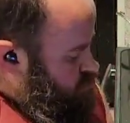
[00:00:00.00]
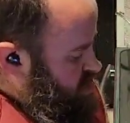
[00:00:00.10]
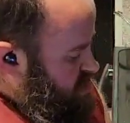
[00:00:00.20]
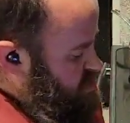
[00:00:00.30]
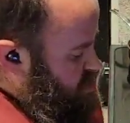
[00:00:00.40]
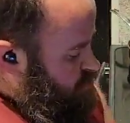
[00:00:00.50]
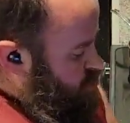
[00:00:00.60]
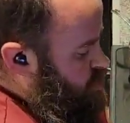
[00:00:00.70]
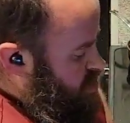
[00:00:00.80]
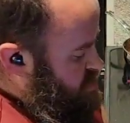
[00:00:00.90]
Making some
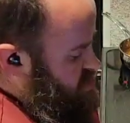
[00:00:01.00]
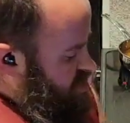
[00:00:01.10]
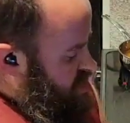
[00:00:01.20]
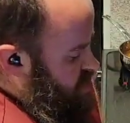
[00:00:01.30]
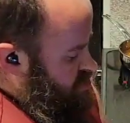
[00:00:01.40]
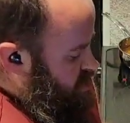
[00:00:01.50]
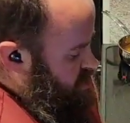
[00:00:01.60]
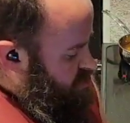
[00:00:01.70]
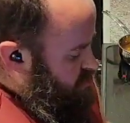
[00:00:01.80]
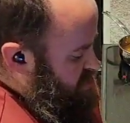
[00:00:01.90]
noise. And they're
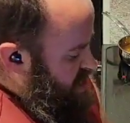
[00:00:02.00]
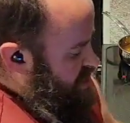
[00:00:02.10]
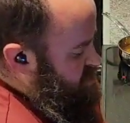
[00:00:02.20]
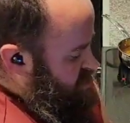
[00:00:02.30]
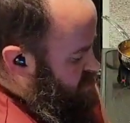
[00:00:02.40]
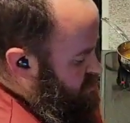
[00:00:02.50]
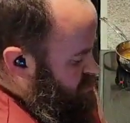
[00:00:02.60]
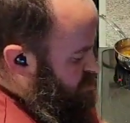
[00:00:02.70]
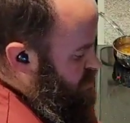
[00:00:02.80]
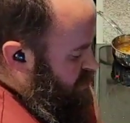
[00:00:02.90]
going to dance. And
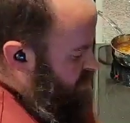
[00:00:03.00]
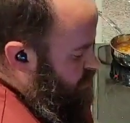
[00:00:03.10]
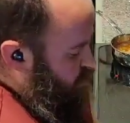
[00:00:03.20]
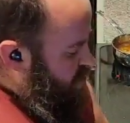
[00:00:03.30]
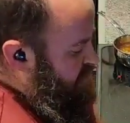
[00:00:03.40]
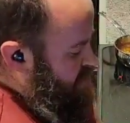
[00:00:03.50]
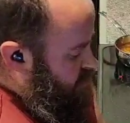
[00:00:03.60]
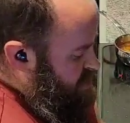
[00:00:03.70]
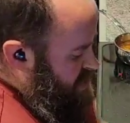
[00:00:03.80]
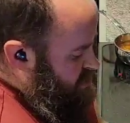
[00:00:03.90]
they're doing a little
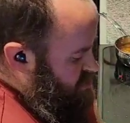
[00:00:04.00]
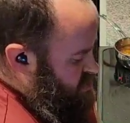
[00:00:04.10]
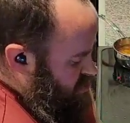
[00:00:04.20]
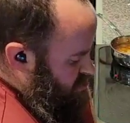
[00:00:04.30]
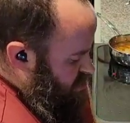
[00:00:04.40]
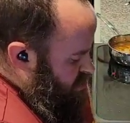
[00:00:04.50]
buffalo dance.